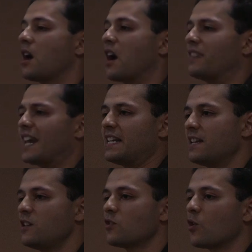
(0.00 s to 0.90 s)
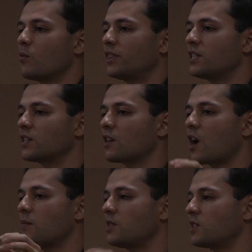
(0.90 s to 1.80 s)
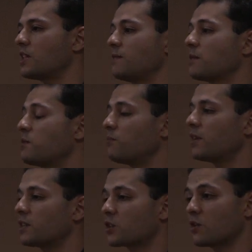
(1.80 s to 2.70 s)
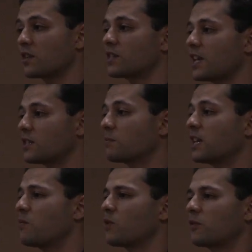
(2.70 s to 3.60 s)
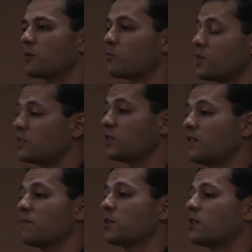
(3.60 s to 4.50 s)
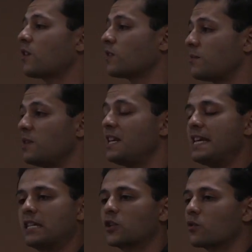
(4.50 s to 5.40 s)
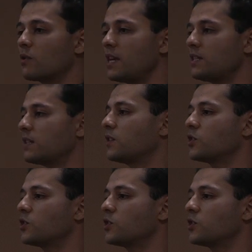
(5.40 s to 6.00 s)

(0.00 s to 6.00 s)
that I didn't know with these anonymous names, and people like to criticize to begin with, but once you give them anonymity, it's crazy.